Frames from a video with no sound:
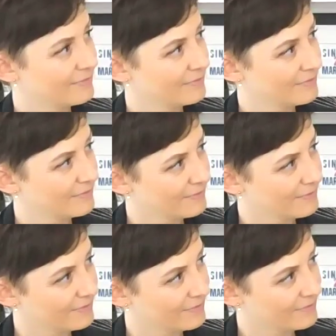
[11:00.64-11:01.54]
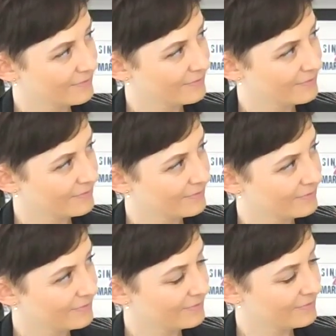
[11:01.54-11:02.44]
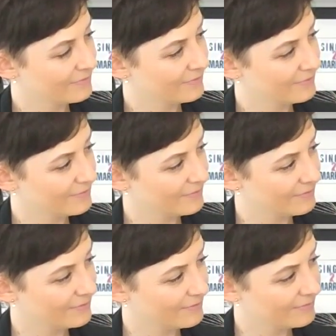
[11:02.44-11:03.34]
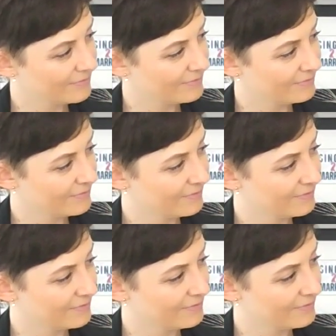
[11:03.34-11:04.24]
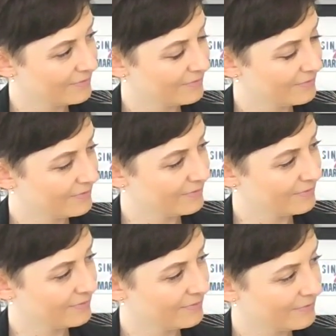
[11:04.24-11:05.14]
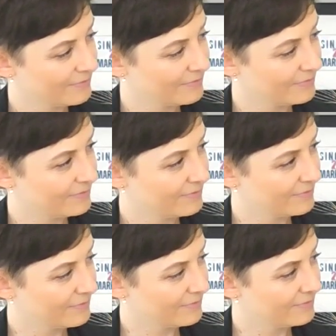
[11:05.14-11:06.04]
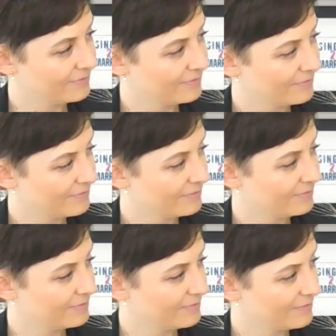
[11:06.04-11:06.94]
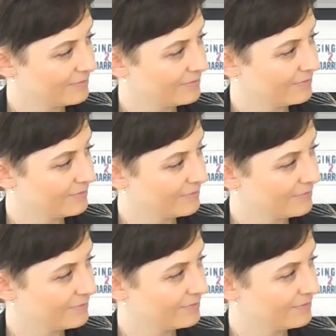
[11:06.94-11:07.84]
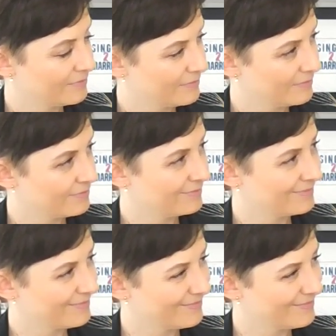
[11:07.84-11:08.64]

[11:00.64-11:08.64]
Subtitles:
No words are spoken by the person on screen.